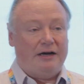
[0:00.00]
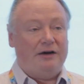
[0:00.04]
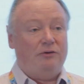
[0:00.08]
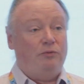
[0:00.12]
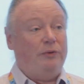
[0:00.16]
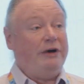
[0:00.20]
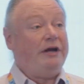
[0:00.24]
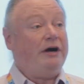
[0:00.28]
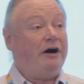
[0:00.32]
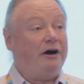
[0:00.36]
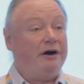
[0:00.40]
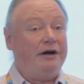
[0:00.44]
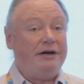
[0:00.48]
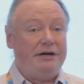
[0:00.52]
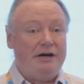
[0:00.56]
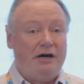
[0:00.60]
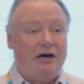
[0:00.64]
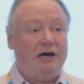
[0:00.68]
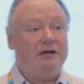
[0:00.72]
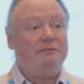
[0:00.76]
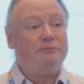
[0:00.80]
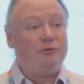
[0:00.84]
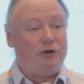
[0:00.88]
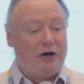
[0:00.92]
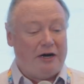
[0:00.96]
We are a
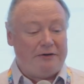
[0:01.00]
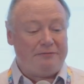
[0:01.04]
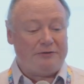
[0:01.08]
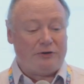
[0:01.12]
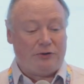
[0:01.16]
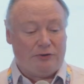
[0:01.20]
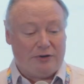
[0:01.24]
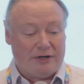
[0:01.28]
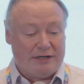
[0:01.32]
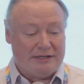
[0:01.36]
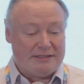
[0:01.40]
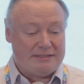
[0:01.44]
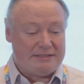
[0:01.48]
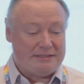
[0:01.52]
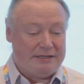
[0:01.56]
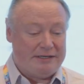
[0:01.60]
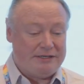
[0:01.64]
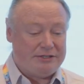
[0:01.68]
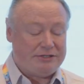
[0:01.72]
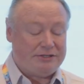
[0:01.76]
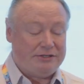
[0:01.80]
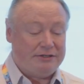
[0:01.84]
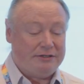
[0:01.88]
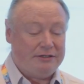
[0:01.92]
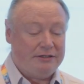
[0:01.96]
nonprofit
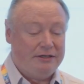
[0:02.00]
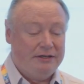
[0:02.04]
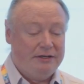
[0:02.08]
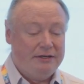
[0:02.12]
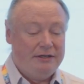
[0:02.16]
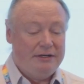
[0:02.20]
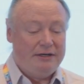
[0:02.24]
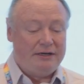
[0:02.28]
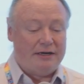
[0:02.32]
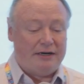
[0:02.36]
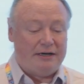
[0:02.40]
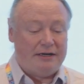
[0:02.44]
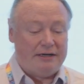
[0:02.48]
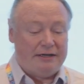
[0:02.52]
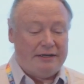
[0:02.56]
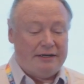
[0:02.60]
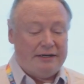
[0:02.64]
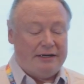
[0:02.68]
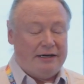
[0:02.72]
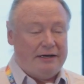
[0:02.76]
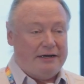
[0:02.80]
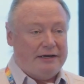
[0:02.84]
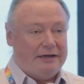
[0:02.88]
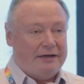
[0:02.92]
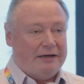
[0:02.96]
organization,
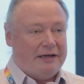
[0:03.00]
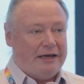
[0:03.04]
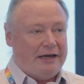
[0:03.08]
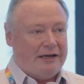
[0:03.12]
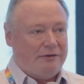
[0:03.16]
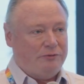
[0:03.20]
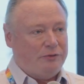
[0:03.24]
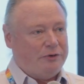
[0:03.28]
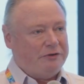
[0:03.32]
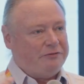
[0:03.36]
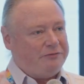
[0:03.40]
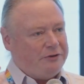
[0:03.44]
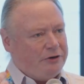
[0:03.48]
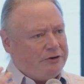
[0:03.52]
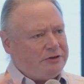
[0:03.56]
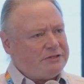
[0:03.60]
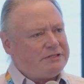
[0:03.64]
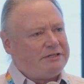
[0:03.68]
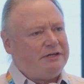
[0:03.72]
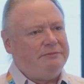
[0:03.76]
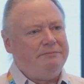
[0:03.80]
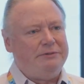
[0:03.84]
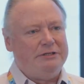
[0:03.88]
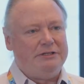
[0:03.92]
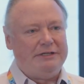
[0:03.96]
and we're
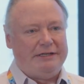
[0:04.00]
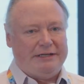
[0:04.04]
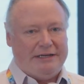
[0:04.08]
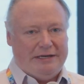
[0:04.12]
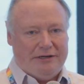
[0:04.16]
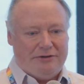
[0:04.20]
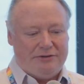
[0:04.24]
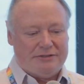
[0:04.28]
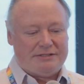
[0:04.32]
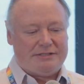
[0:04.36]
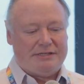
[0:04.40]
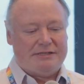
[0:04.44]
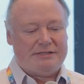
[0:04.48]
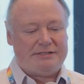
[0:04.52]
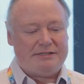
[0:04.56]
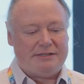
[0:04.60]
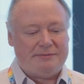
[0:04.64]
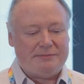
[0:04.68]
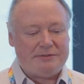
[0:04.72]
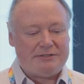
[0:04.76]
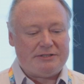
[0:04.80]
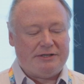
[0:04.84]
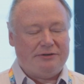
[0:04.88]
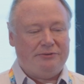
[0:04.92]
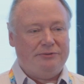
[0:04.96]
focused on building
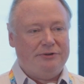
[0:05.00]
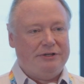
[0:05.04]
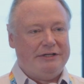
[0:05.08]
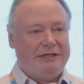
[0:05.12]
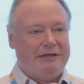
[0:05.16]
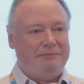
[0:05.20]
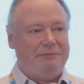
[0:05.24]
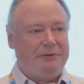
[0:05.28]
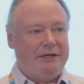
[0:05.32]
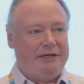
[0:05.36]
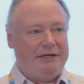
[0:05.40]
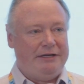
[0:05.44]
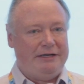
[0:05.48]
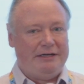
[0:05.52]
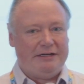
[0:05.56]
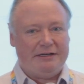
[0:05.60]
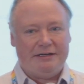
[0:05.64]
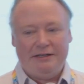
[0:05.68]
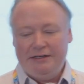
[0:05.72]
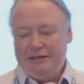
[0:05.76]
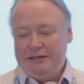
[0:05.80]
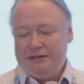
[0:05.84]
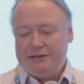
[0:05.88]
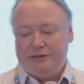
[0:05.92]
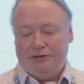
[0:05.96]
ecosystems, on really being
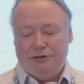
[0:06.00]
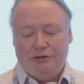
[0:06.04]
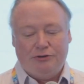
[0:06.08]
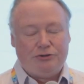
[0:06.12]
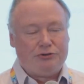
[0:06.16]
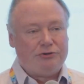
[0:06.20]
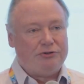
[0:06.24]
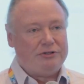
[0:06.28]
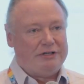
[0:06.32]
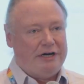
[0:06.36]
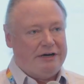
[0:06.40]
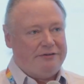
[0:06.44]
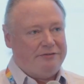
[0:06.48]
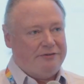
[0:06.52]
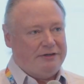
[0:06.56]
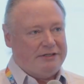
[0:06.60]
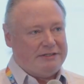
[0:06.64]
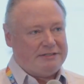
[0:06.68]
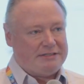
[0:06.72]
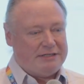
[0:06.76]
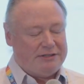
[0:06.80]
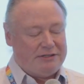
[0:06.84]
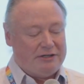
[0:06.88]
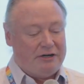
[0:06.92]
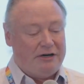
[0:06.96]
the neutral
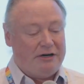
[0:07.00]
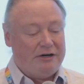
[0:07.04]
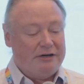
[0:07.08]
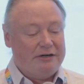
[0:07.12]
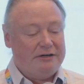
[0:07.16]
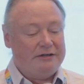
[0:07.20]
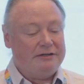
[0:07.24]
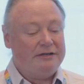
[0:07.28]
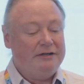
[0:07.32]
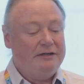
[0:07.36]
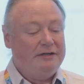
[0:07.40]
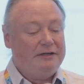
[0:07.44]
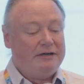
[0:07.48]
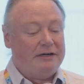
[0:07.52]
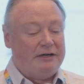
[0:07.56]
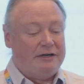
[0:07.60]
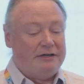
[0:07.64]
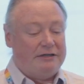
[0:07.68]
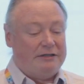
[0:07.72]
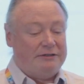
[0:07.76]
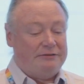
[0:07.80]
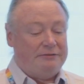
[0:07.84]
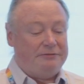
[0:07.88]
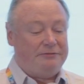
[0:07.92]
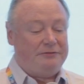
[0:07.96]
governance at the heart
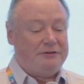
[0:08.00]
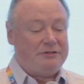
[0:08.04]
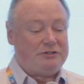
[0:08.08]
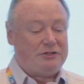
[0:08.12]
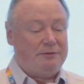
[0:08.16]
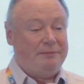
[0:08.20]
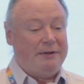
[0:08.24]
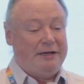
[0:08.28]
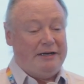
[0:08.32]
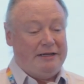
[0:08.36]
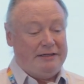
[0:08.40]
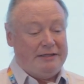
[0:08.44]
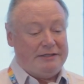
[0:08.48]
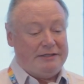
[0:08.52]
of so many of